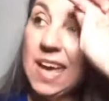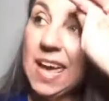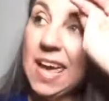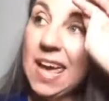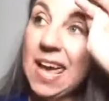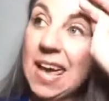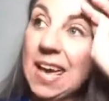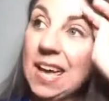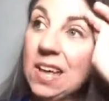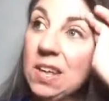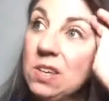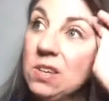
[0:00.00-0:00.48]

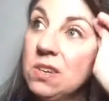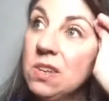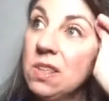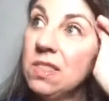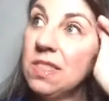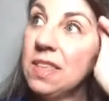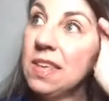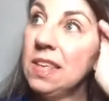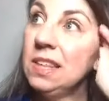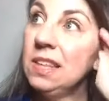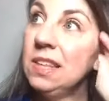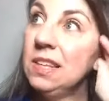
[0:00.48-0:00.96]
and
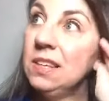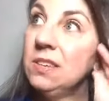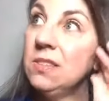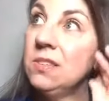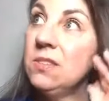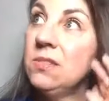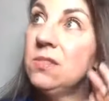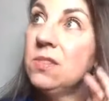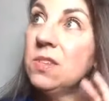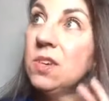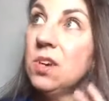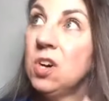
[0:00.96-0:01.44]
they
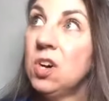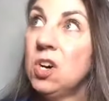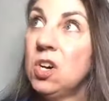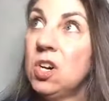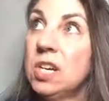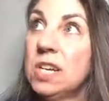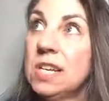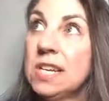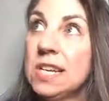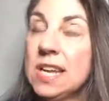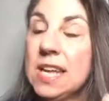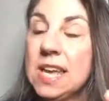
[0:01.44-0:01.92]
lived
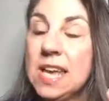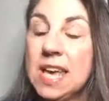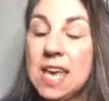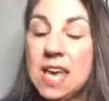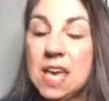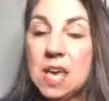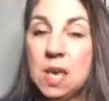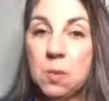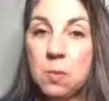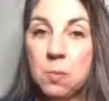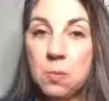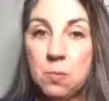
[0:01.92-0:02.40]
on
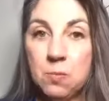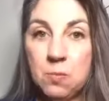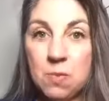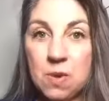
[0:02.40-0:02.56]
a